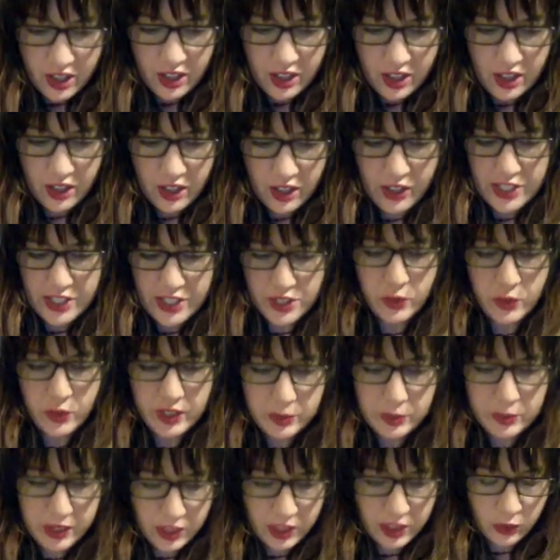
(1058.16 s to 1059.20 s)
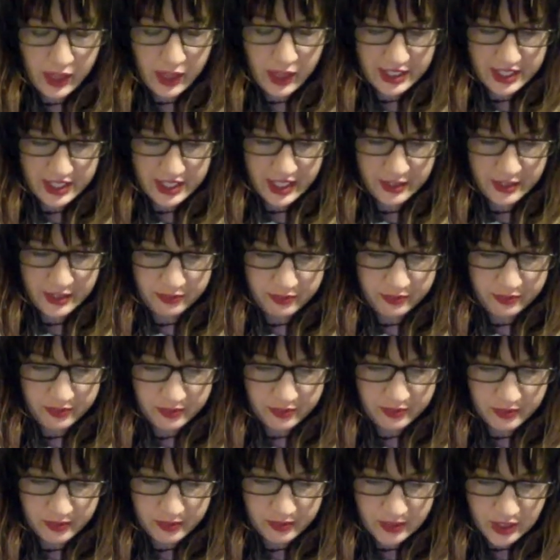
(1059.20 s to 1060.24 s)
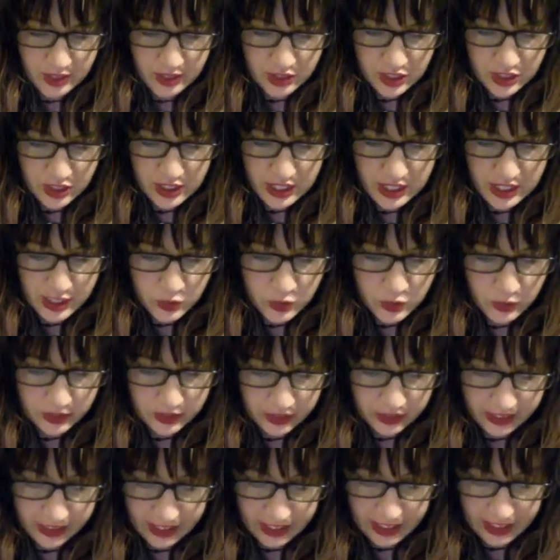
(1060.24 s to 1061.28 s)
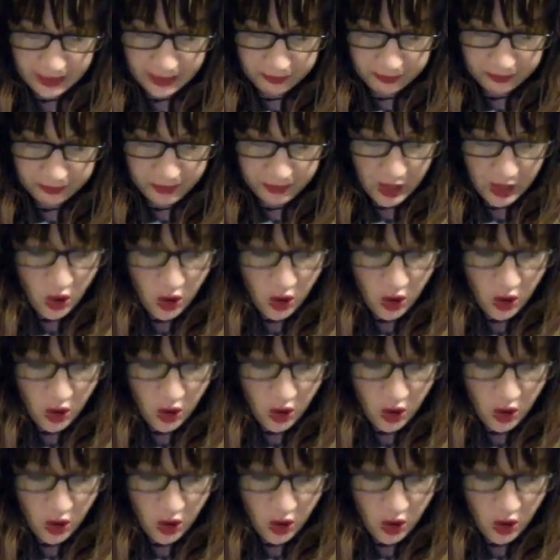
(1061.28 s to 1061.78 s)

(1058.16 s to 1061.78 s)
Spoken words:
All right. So when the mother walks in, she takes one look at him.